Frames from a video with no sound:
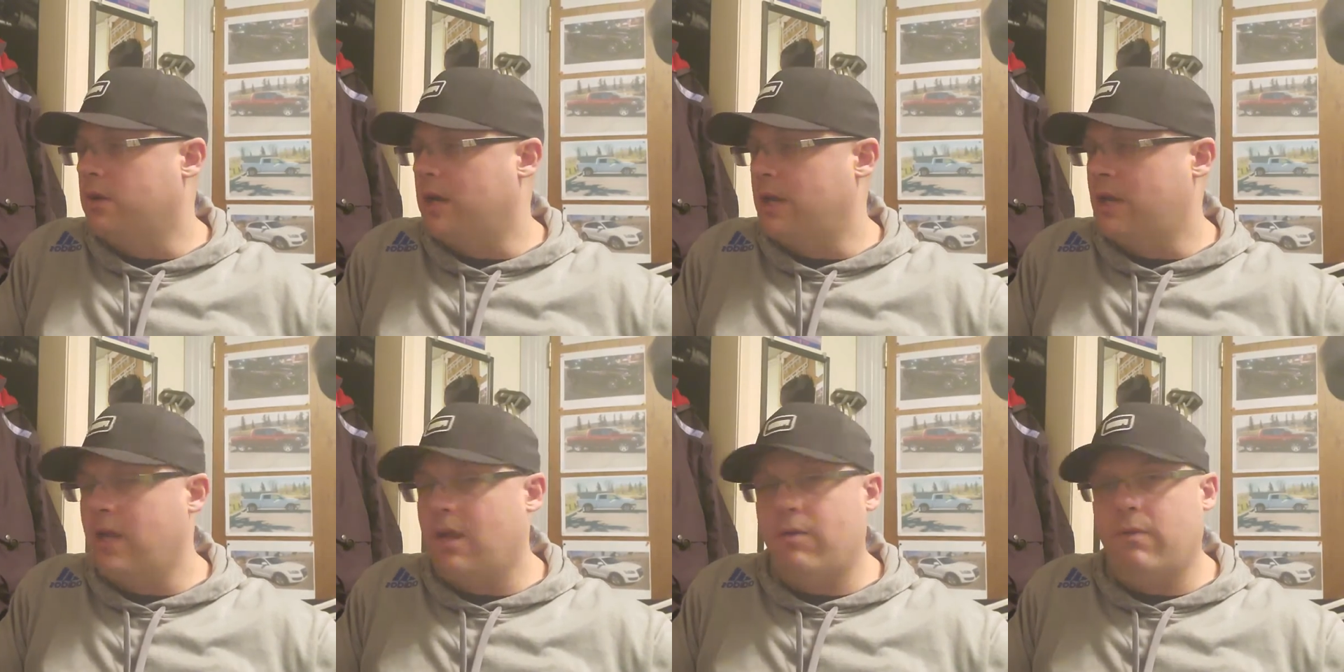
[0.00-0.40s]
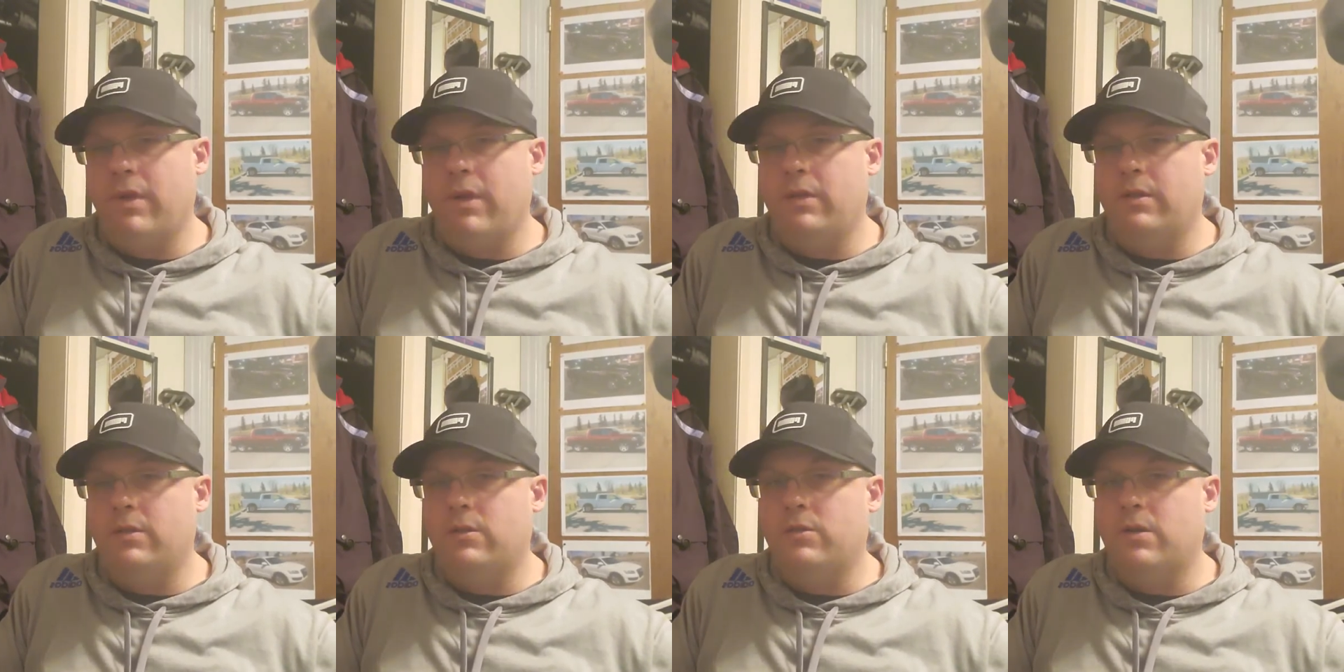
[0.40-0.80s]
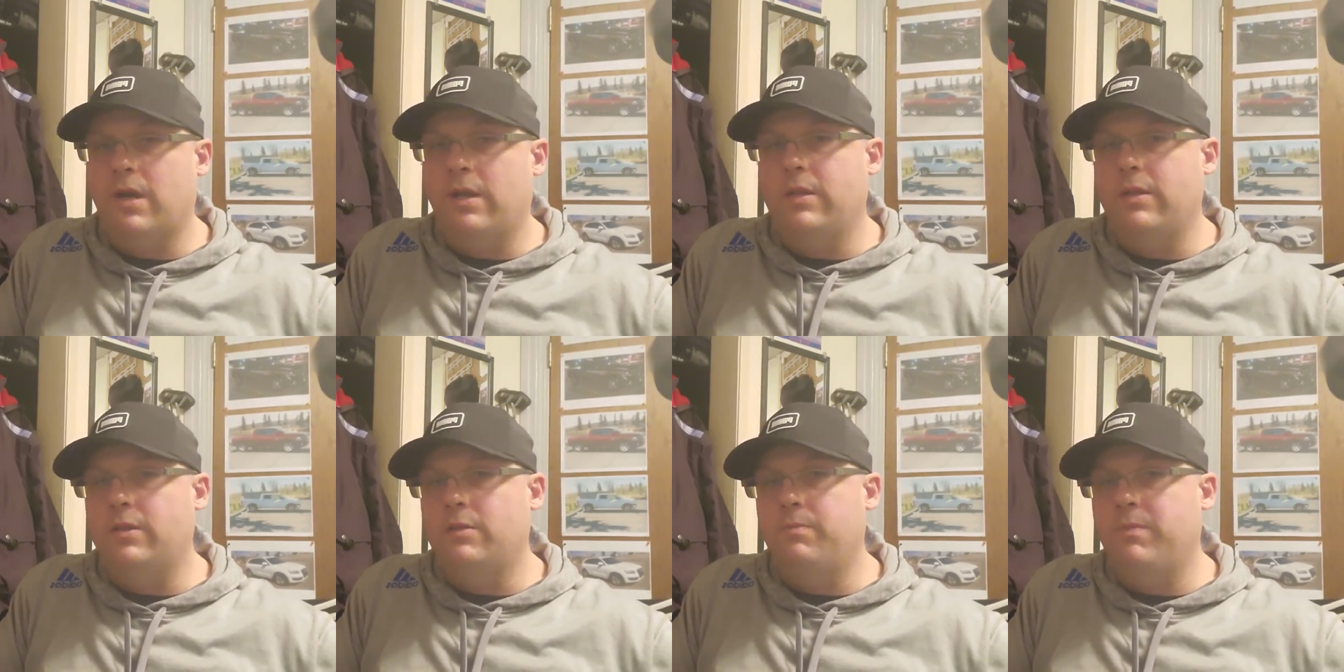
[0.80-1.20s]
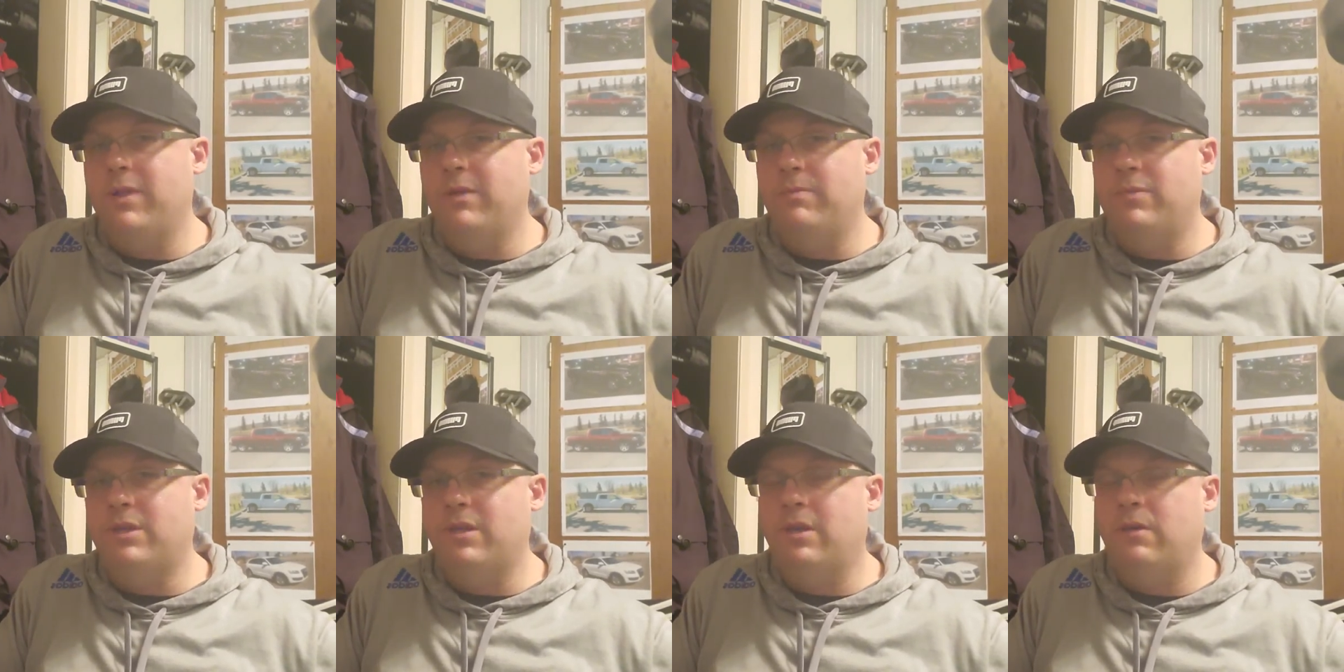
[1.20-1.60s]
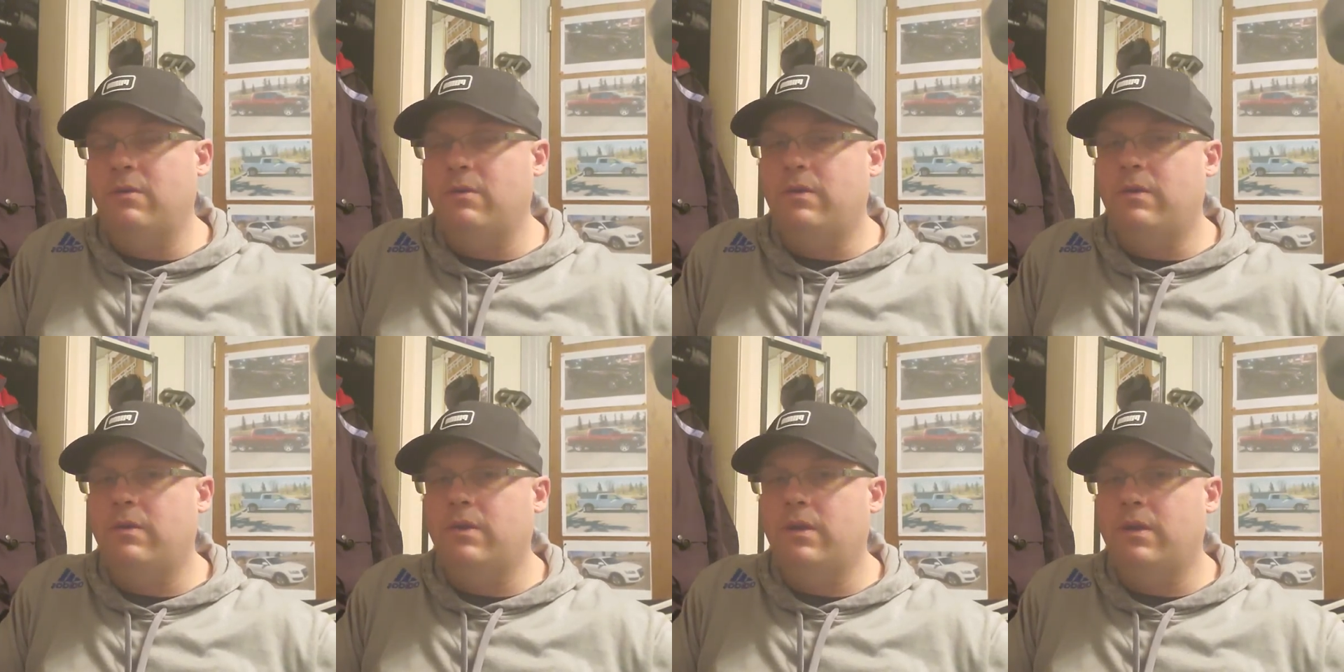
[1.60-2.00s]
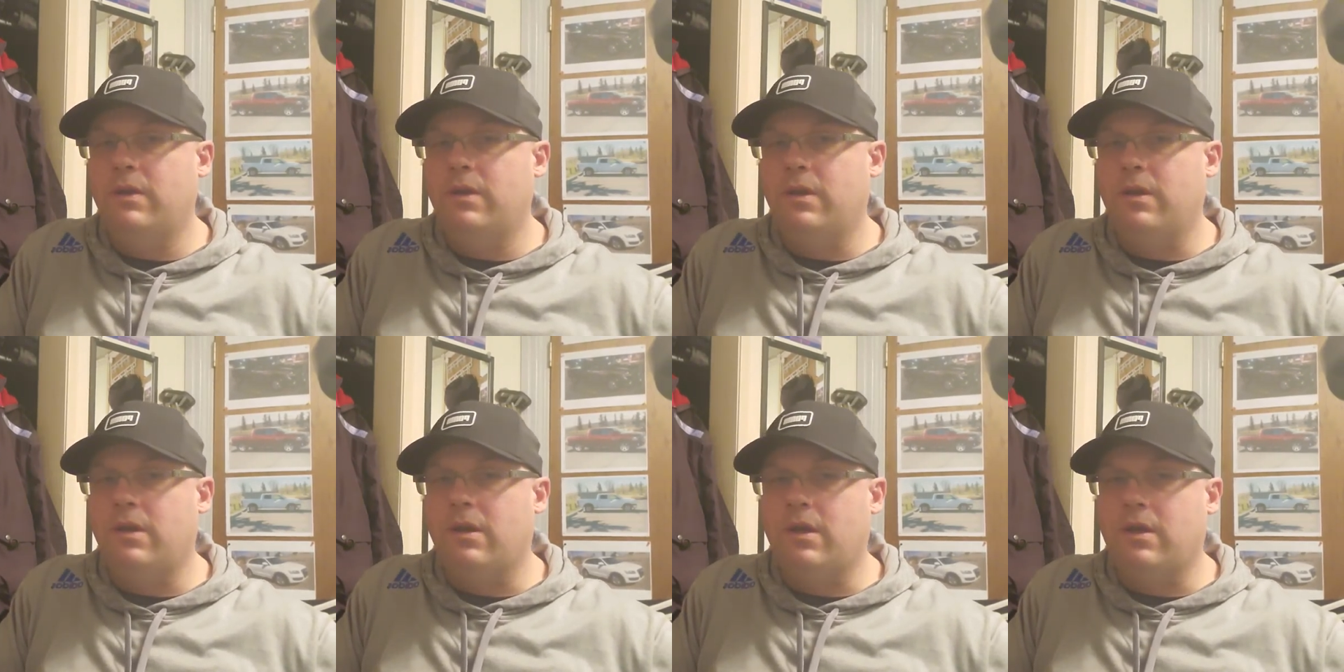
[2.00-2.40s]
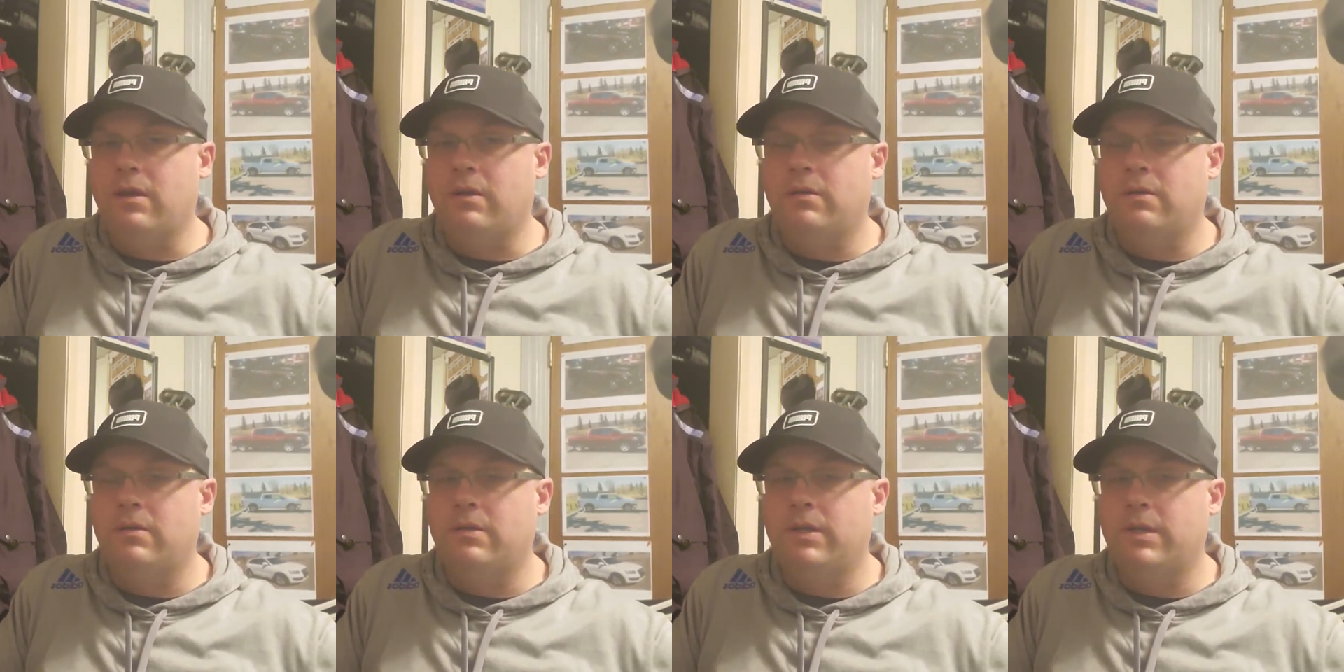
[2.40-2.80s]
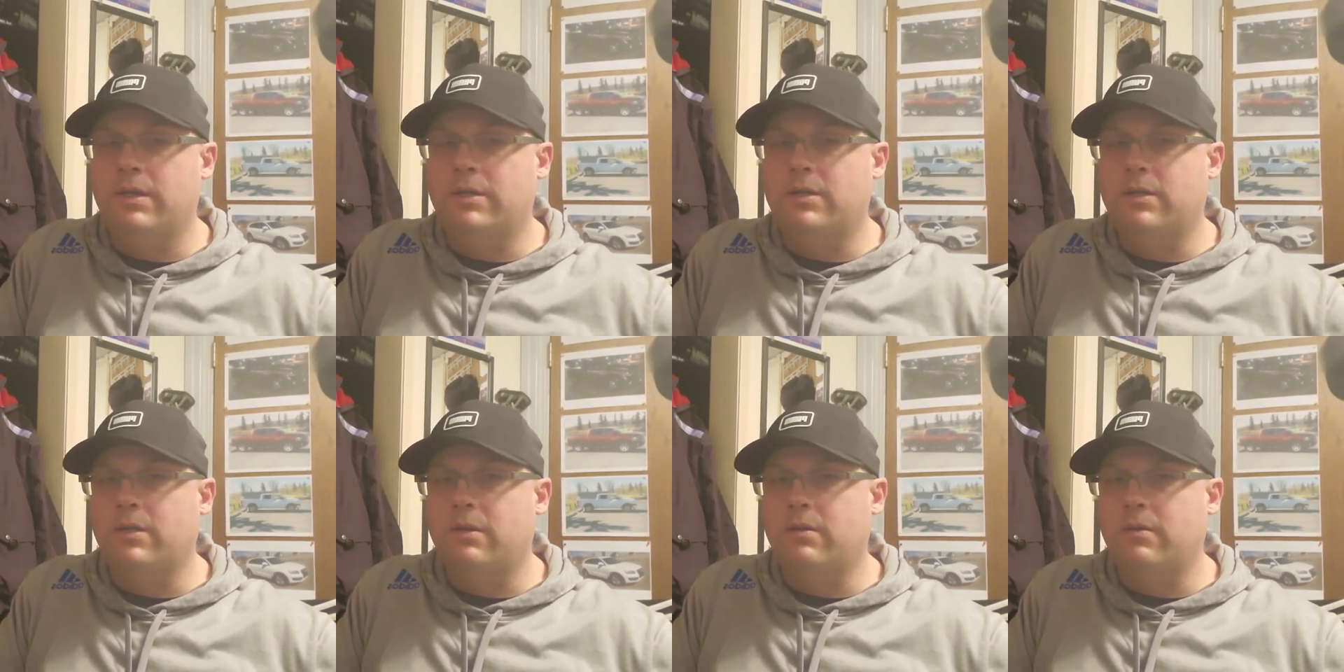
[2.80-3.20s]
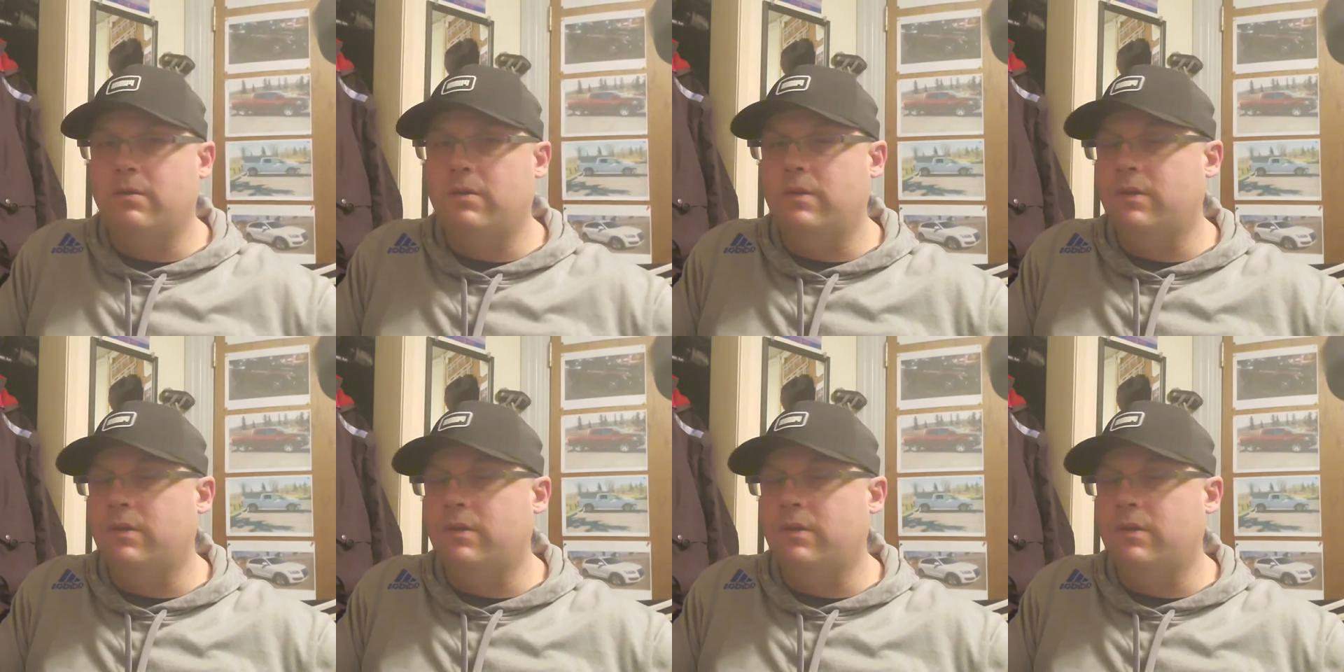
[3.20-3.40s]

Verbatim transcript: I can't wait to try these bibs out and uh, test out